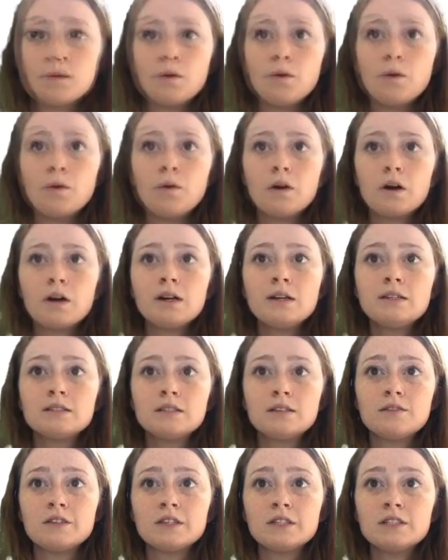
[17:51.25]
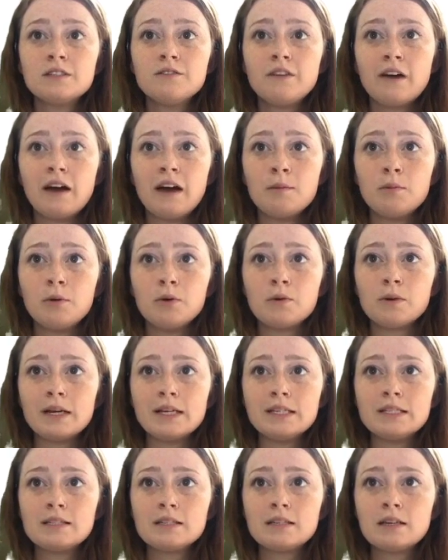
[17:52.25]
Or diversifiable
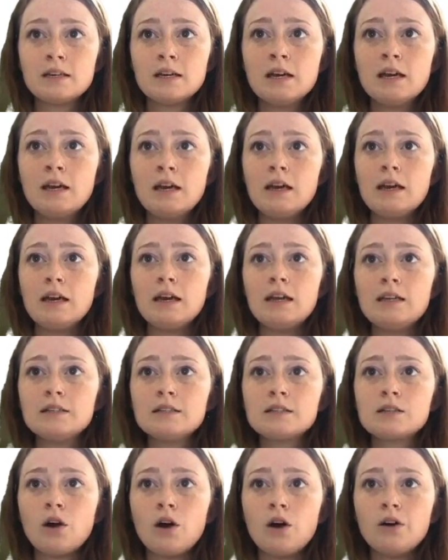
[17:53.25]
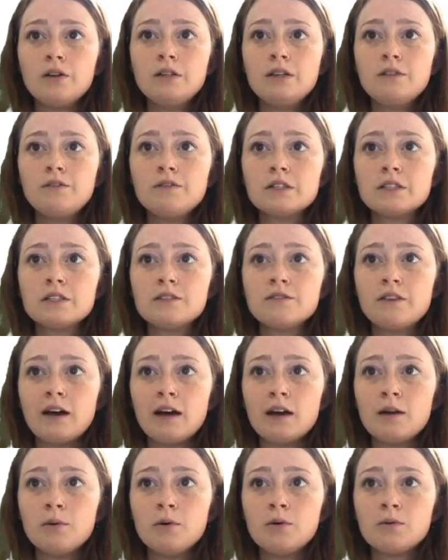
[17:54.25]
risk. It is called
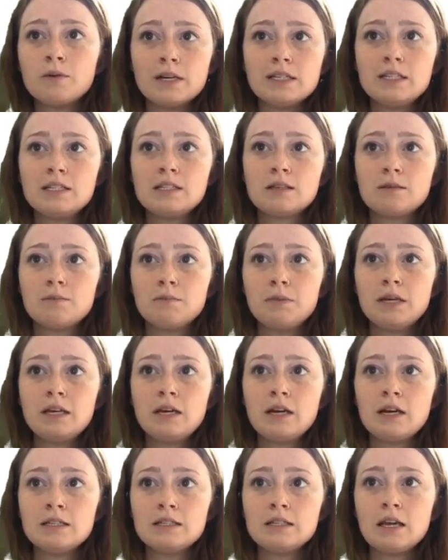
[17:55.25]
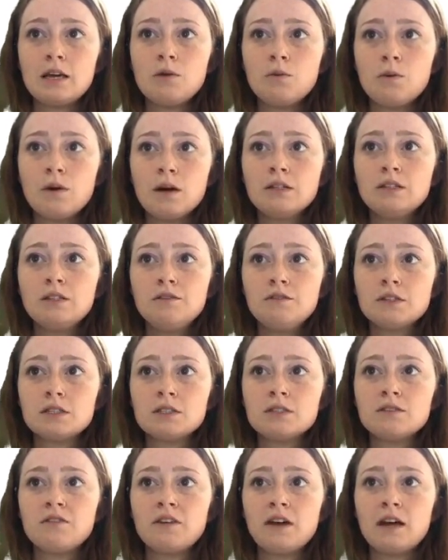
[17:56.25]
diversifiable risk because a
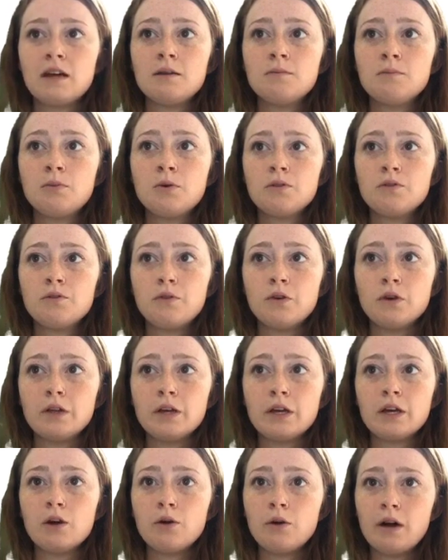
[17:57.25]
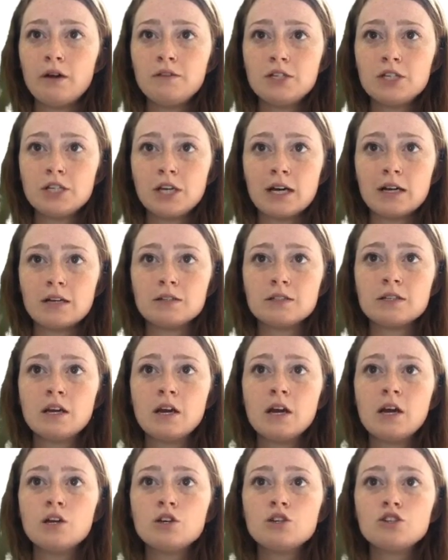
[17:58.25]
well-diversified portfolio of shares
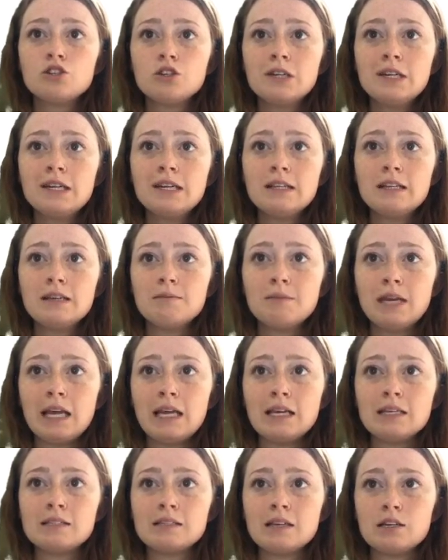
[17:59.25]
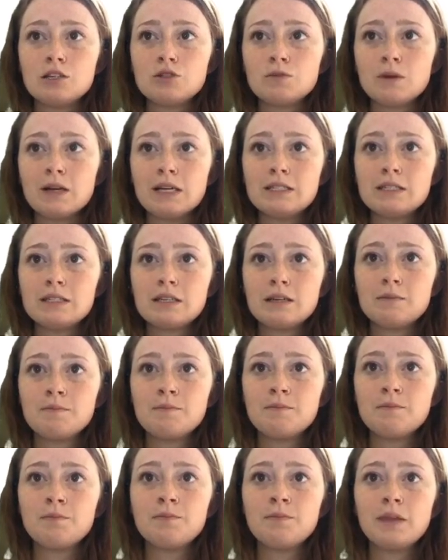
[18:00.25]
should eliminate such risk.
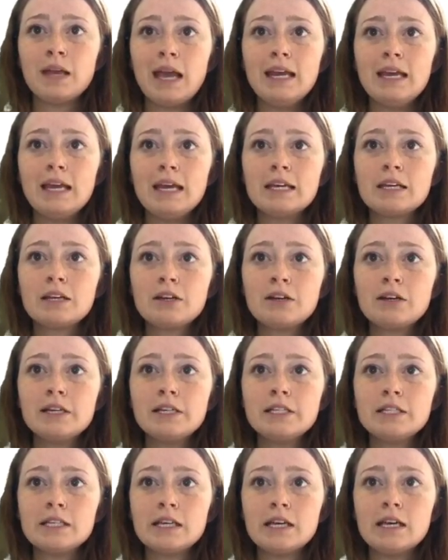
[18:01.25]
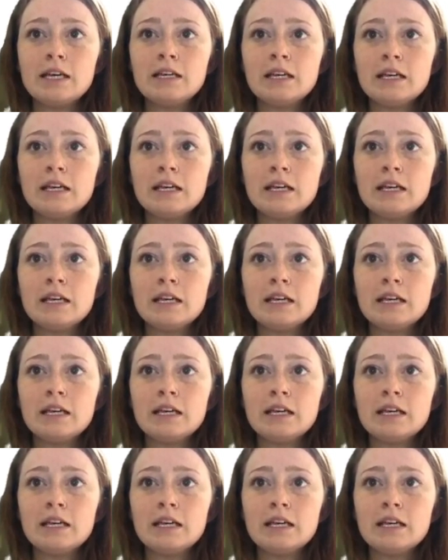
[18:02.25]
An increase in